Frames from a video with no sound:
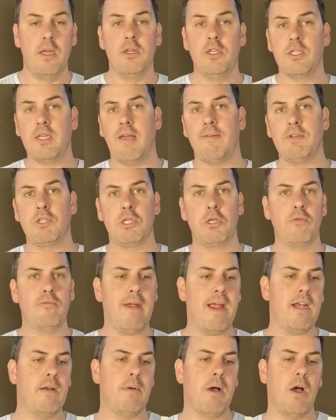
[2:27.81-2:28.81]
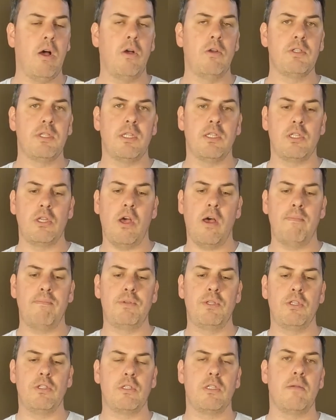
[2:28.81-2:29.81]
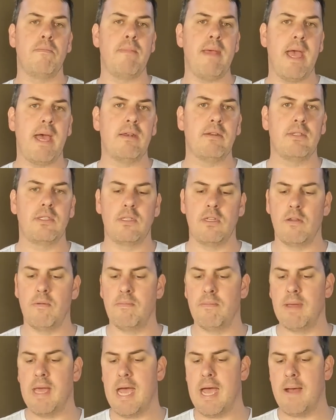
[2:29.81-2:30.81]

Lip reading: Just gave it 2 random holes at the top just to mount some,